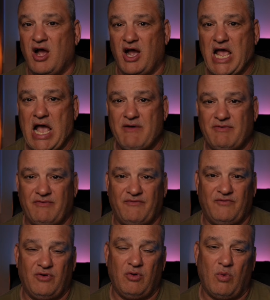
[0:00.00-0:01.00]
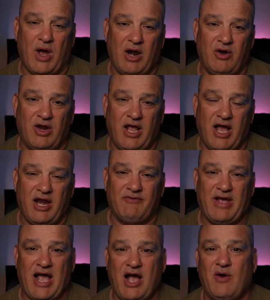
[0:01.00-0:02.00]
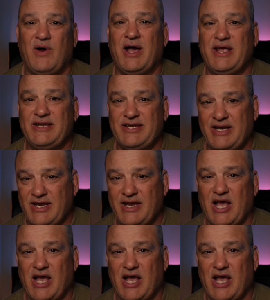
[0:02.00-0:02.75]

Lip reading: I have a full wiring guide of how I did it,